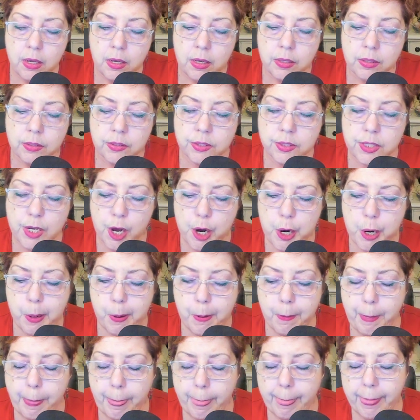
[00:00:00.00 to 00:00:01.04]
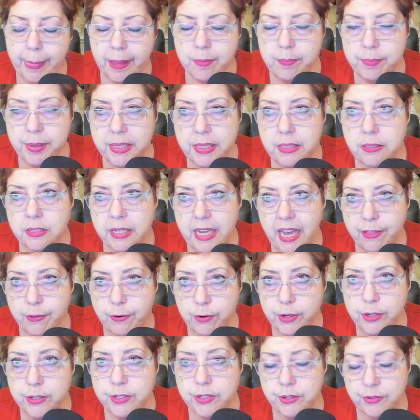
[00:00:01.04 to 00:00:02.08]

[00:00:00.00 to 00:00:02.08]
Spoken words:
So, but Catherine is the